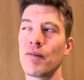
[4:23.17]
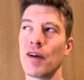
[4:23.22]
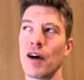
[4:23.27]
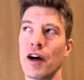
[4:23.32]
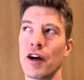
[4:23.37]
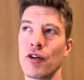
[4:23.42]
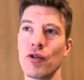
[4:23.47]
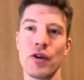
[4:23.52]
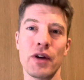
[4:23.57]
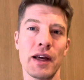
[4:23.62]

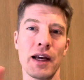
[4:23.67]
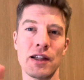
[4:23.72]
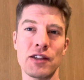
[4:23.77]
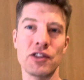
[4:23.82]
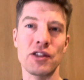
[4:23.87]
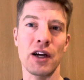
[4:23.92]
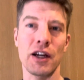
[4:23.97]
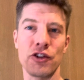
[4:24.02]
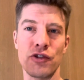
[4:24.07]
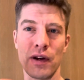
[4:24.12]
I don't want to get
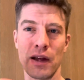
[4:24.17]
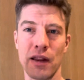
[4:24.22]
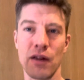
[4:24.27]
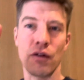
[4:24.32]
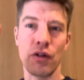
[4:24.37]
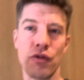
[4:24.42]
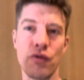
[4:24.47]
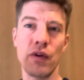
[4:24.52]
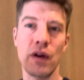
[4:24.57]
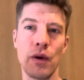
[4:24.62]
sidetracked. There are
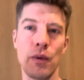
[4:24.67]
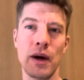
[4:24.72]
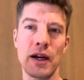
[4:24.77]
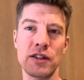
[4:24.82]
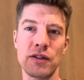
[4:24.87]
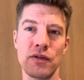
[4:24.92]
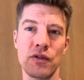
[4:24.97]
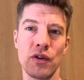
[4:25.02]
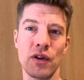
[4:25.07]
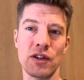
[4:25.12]
3
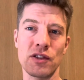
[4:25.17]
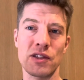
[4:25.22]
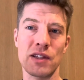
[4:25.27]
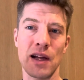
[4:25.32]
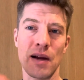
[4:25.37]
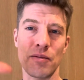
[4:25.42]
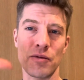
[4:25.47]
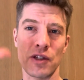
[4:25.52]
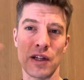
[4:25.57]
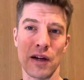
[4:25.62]
ways of doing
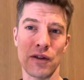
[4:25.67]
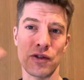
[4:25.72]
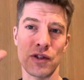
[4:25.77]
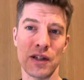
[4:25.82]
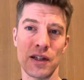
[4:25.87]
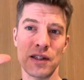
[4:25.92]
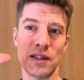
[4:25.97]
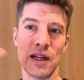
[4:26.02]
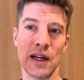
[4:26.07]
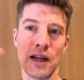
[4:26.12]
stem cells. You
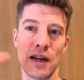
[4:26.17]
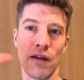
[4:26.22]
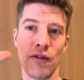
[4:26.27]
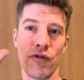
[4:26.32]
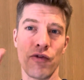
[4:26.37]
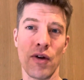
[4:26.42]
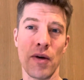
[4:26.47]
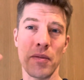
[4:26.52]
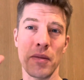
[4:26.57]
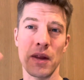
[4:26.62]
can take it
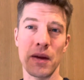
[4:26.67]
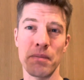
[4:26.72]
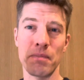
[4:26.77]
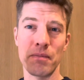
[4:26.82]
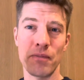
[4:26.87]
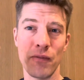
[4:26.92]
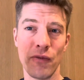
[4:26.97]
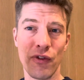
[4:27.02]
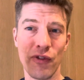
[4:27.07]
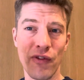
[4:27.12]
from the
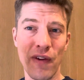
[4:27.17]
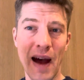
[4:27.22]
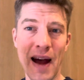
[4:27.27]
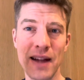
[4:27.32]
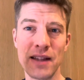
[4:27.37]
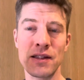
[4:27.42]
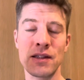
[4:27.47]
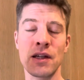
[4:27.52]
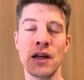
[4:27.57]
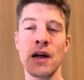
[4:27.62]

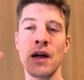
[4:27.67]
fat,